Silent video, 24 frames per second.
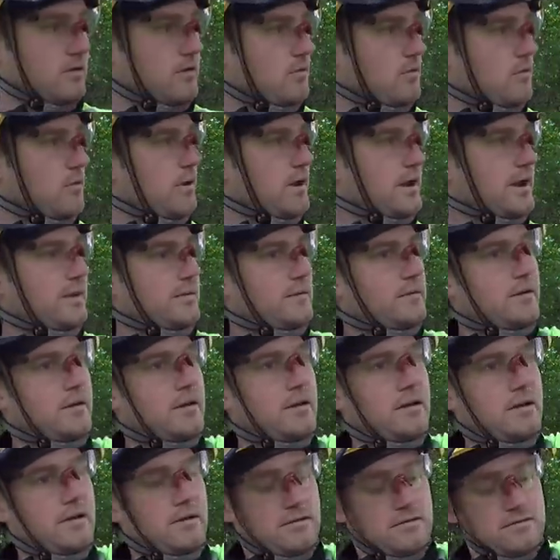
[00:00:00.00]
when
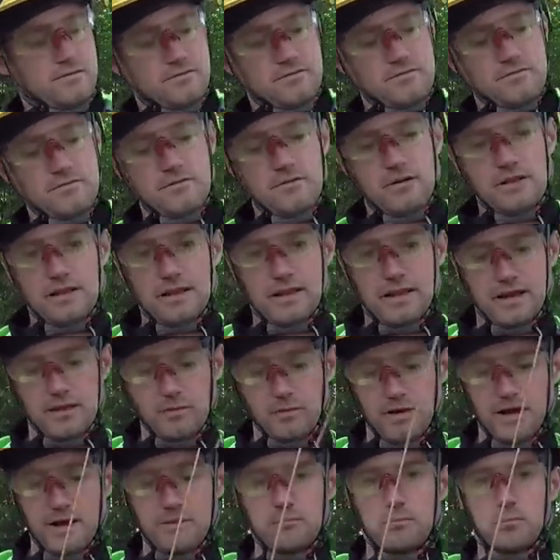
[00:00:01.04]

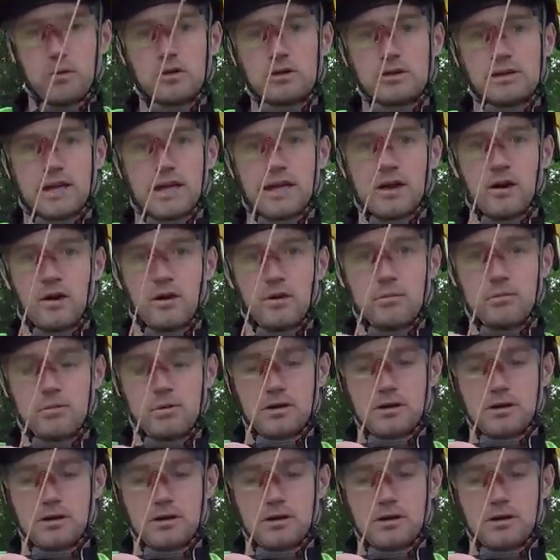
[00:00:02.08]
I'm pulling it up,